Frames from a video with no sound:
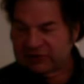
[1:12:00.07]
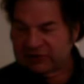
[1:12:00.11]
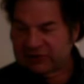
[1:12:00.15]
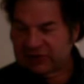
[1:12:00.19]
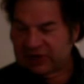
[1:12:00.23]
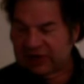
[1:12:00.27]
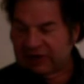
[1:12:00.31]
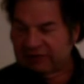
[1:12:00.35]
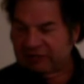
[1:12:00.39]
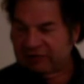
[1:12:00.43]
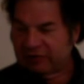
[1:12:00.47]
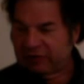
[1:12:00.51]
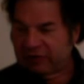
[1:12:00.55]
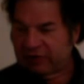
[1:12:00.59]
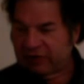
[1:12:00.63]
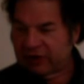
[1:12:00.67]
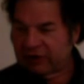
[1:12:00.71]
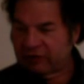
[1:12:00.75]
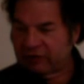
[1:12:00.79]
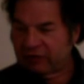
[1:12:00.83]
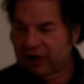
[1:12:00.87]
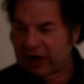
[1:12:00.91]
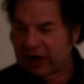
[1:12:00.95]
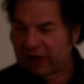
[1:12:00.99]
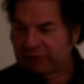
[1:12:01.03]
have the thing
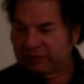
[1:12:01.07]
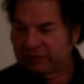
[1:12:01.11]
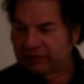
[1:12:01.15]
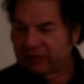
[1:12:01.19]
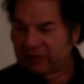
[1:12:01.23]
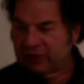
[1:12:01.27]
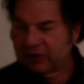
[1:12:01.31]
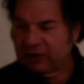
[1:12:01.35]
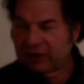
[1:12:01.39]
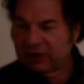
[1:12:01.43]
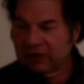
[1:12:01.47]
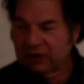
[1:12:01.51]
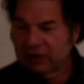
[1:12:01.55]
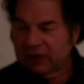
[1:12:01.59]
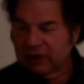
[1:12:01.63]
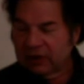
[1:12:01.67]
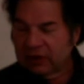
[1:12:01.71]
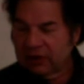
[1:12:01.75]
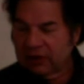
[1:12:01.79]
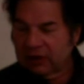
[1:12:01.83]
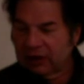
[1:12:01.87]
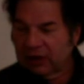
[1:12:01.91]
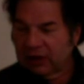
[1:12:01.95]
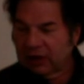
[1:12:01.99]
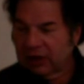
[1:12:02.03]
cropped,
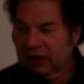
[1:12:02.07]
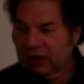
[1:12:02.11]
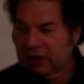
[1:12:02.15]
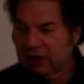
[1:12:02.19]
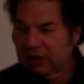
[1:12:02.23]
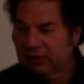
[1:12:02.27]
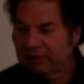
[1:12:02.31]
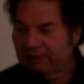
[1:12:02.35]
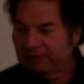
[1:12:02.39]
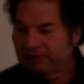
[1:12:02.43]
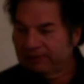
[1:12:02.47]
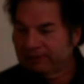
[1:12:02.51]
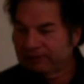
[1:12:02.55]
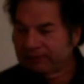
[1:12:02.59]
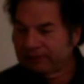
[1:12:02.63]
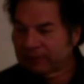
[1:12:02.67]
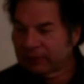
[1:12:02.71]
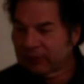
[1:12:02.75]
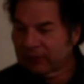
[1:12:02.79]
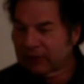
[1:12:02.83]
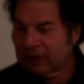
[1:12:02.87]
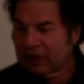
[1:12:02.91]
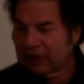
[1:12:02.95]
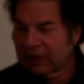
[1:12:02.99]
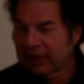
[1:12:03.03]

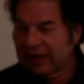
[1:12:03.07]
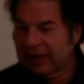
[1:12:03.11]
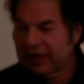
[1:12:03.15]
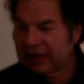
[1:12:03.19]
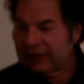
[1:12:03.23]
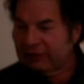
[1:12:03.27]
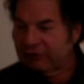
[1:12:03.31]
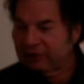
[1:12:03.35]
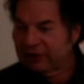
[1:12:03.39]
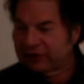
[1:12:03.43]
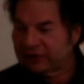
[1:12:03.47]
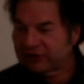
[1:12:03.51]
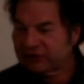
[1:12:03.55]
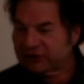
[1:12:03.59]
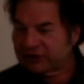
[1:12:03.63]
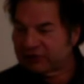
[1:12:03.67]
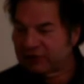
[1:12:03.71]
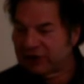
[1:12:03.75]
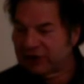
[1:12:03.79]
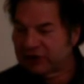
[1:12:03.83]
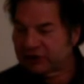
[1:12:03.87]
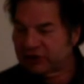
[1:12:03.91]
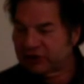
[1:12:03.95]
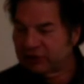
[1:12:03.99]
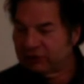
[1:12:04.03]
and
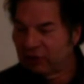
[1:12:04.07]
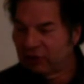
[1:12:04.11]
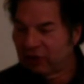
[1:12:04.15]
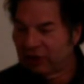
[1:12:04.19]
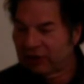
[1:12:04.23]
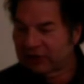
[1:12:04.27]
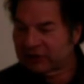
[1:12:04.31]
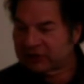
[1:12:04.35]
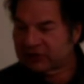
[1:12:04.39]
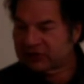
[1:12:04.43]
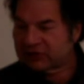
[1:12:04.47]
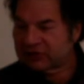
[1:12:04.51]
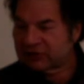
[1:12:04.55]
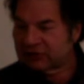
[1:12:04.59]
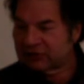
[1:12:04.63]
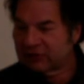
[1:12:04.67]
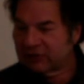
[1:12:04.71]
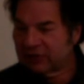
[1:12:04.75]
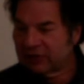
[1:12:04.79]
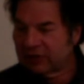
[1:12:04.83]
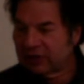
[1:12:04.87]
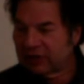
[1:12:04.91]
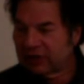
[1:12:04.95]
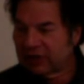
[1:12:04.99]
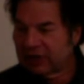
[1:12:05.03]
registration marks
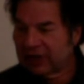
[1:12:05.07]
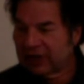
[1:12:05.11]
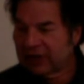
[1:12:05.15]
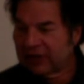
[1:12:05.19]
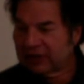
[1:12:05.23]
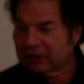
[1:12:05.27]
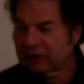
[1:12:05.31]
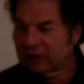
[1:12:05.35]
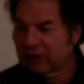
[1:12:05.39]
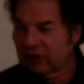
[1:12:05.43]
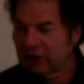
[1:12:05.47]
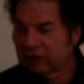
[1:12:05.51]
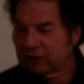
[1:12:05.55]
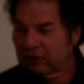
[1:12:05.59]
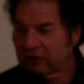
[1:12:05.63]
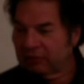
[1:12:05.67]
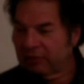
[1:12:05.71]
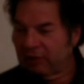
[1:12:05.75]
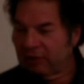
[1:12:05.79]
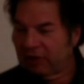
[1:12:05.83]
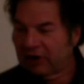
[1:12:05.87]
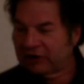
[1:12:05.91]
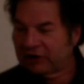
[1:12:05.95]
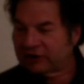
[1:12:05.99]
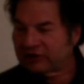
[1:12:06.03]
and color
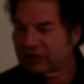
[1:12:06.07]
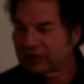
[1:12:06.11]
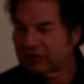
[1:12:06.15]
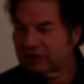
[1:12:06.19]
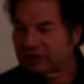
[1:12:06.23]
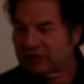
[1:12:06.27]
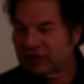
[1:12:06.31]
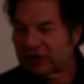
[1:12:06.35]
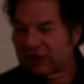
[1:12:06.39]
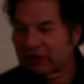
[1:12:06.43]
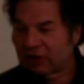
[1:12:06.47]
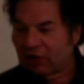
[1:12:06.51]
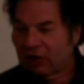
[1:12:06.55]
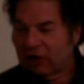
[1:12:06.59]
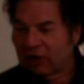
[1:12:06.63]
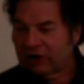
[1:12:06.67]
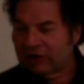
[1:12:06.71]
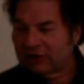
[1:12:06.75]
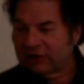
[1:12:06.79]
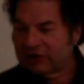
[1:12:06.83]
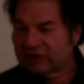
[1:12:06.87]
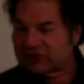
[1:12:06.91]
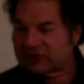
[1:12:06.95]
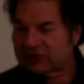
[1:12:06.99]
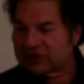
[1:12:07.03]
bars. You can click all of
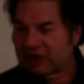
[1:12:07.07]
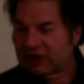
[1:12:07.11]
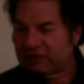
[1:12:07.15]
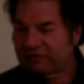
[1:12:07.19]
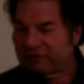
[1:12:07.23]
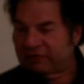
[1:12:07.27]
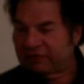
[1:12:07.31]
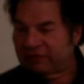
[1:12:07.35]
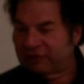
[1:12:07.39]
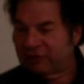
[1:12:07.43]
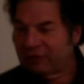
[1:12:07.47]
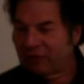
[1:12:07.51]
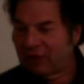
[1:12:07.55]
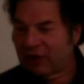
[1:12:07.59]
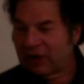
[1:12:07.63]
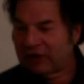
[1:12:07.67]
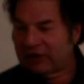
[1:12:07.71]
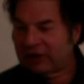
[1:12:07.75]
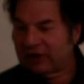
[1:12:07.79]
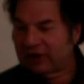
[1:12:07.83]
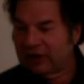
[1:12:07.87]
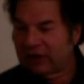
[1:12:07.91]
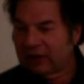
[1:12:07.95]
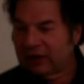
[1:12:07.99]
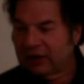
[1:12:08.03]
this stuff if you want
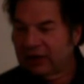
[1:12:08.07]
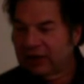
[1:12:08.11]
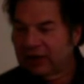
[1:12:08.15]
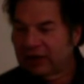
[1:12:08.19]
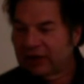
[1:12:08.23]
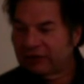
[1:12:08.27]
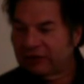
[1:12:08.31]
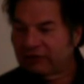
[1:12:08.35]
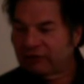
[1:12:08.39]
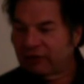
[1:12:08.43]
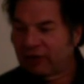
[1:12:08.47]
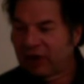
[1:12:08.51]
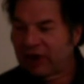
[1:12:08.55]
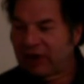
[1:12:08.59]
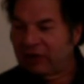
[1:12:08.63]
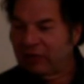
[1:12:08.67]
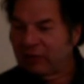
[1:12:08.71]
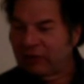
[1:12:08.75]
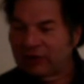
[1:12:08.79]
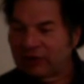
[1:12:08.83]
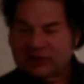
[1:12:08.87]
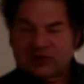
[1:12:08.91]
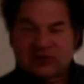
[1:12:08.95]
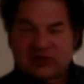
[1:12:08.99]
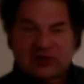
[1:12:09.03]
and try it
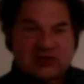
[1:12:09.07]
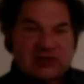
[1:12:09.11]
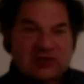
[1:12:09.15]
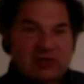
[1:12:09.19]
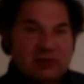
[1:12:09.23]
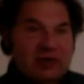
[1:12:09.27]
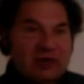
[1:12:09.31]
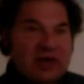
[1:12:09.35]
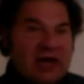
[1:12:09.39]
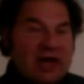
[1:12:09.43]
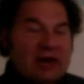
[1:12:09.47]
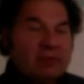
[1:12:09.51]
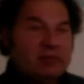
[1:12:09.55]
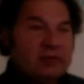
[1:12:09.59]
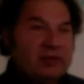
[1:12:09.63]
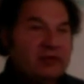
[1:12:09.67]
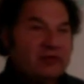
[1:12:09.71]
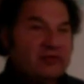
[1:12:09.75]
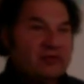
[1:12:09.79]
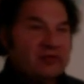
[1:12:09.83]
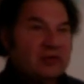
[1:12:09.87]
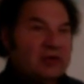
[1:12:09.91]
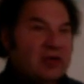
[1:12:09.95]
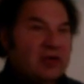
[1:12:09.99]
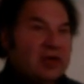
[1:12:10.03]
once and see what happens.
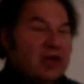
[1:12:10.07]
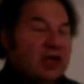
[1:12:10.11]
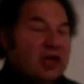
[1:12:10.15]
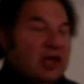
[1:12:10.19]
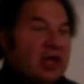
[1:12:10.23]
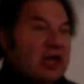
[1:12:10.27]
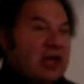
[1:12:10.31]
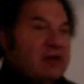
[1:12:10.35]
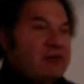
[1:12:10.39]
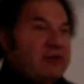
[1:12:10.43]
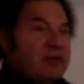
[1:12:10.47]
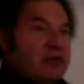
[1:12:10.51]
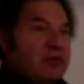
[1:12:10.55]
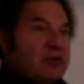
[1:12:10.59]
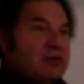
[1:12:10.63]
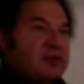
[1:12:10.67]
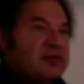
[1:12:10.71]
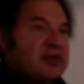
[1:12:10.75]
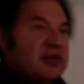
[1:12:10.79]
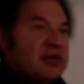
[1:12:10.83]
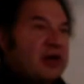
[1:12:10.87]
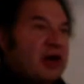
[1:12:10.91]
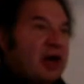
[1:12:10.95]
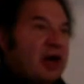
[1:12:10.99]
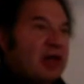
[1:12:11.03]
If you use a
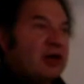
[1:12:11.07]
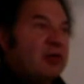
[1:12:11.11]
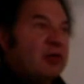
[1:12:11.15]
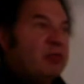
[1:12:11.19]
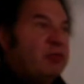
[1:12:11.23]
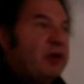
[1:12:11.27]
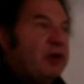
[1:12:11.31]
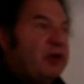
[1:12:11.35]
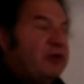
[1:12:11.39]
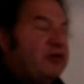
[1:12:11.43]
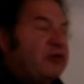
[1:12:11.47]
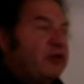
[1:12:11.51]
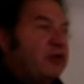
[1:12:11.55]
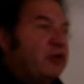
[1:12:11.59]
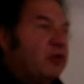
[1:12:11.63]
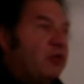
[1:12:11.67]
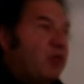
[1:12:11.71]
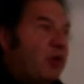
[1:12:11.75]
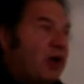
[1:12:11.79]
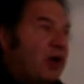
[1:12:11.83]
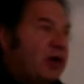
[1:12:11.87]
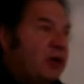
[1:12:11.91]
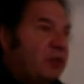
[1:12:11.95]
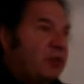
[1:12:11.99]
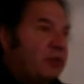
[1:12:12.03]
color printer, you'll
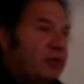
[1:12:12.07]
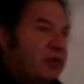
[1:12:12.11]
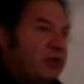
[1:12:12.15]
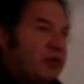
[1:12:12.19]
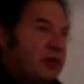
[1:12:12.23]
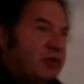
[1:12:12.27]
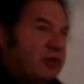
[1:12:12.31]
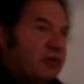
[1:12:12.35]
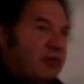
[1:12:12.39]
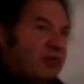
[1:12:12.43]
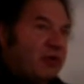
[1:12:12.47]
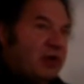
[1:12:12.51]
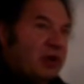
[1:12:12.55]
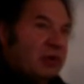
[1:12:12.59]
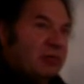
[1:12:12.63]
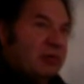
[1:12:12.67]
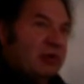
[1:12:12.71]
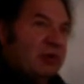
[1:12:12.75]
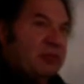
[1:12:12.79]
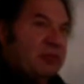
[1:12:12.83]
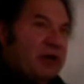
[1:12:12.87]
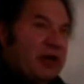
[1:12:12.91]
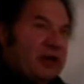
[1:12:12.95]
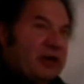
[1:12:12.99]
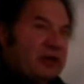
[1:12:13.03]
wind up with an incredible
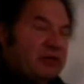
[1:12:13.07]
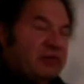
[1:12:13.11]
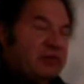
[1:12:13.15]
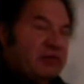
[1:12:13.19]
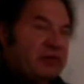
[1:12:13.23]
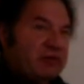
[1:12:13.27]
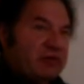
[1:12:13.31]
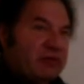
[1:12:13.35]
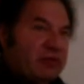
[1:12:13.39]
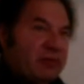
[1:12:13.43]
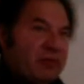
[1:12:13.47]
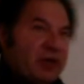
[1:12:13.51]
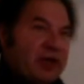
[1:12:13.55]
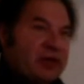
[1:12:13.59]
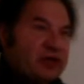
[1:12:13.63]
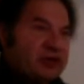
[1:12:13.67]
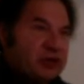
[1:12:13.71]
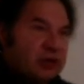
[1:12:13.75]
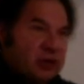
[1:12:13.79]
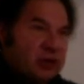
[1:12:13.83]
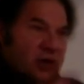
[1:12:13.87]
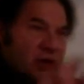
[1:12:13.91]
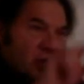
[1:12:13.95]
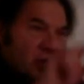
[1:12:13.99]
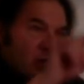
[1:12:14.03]
amount of information
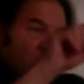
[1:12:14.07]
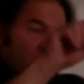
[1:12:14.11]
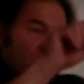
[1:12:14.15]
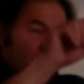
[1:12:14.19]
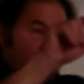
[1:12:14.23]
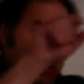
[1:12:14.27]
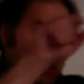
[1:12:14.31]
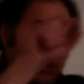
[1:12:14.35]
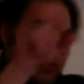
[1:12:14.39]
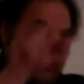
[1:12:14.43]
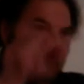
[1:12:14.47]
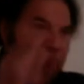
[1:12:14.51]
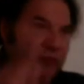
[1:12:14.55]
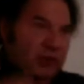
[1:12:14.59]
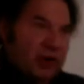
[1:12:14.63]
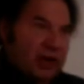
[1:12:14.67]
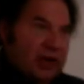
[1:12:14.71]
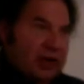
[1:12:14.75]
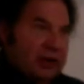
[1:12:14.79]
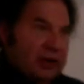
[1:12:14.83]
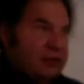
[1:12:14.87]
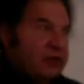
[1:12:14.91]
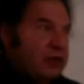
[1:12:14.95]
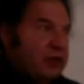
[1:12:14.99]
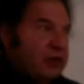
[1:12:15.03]
all
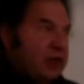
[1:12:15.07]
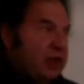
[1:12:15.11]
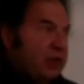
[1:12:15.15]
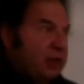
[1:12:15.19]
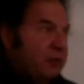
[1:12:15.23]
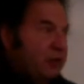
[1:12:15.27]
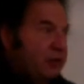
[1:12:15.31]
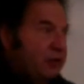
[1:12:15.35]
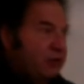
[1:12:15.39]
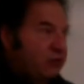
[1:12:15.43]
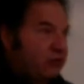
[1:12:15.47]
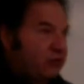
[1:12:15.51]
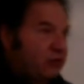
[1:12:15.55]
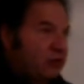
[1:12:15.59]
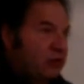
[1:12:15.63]
around the image.